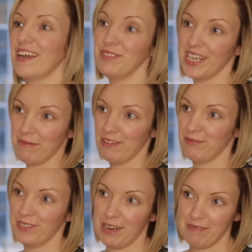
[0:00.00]
I'm Gemma
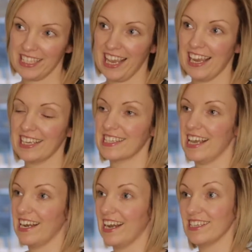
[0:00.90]
from Gemma's Cakes,
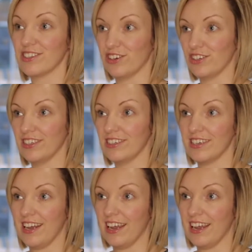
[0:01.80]
and I started